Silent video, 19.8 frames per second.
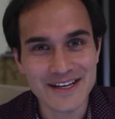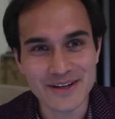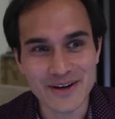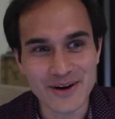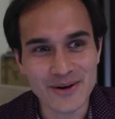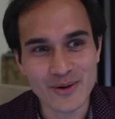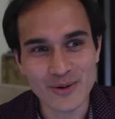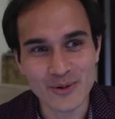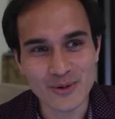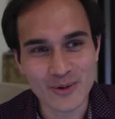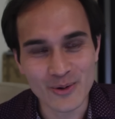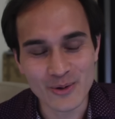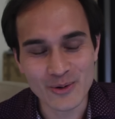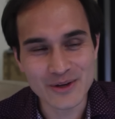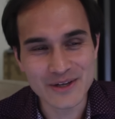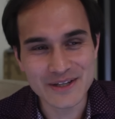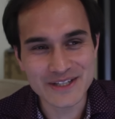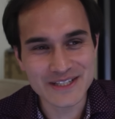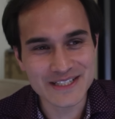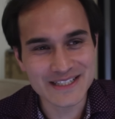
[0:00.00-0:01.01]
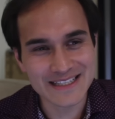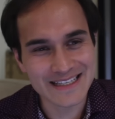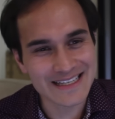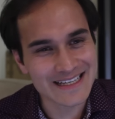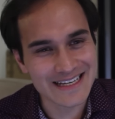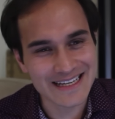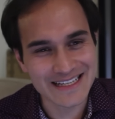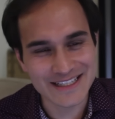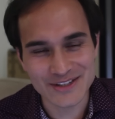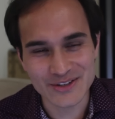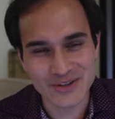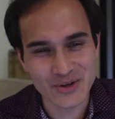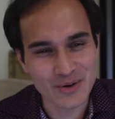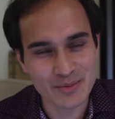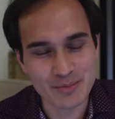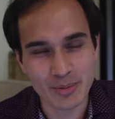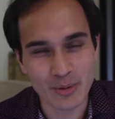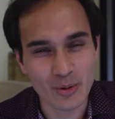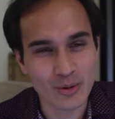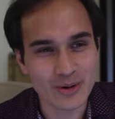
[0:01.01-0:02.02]
or you just think it's
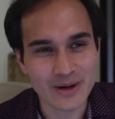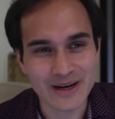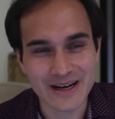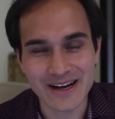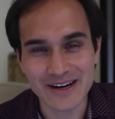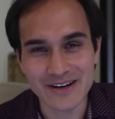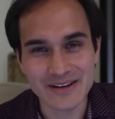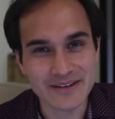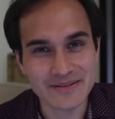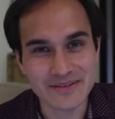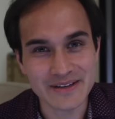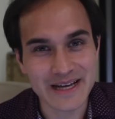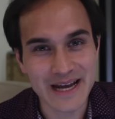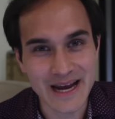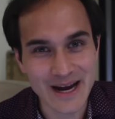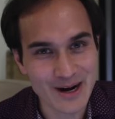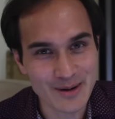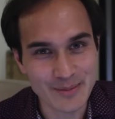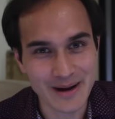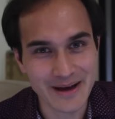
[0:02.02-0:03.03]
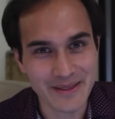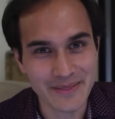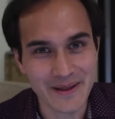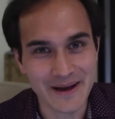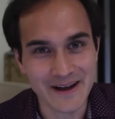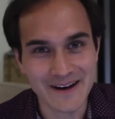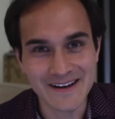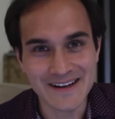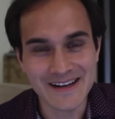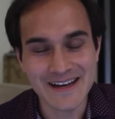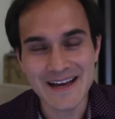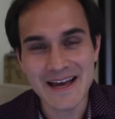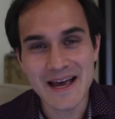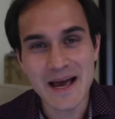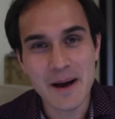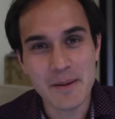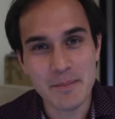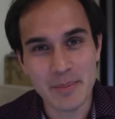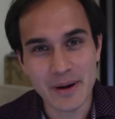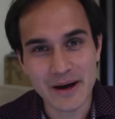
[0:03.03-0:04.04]
so boring, I don't even care about that.
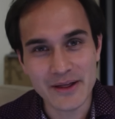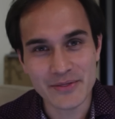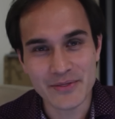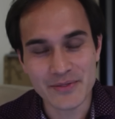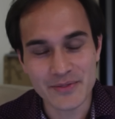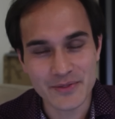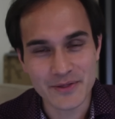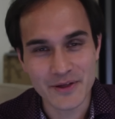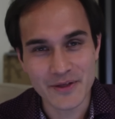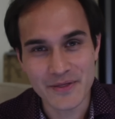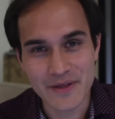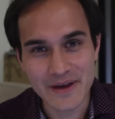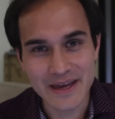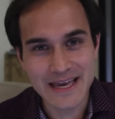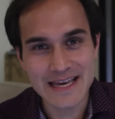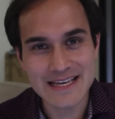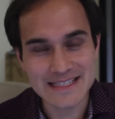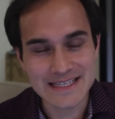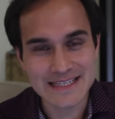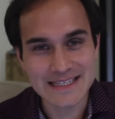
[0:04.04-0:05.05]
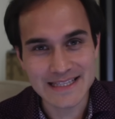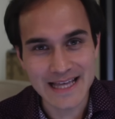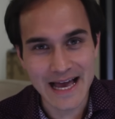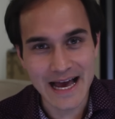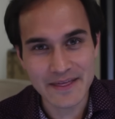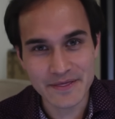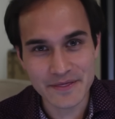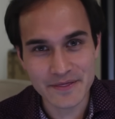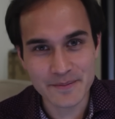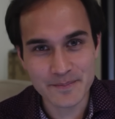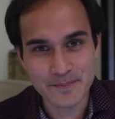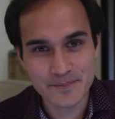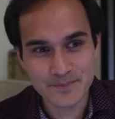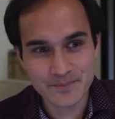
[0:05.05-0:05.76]
But the thing is that